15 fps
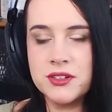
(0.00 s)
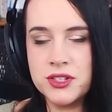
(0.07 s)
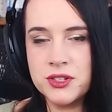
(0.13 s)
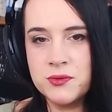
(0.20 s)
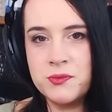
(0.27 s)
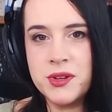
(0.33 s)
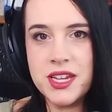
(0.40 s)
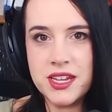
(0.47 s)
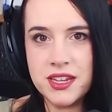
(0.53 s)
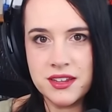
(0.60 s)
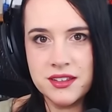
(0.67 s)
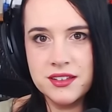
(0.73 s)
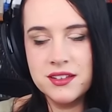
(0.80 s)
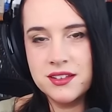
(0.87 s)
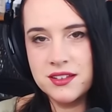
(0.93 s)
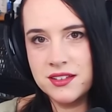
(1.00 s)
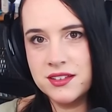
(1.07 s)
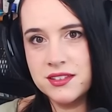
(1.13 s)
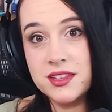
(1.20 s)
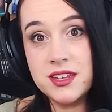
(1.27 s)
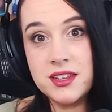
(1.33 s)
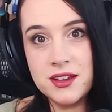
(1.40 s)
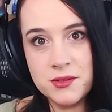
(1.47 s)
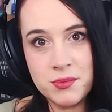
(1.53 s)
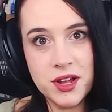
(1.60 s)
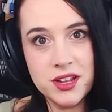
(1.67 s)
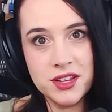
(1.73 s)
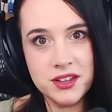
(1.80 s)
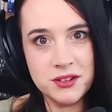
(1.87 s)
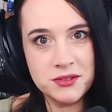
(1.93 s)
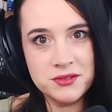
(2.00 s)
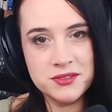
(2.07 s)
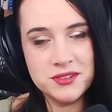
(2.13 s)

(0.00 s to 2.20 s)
to be the Apollo.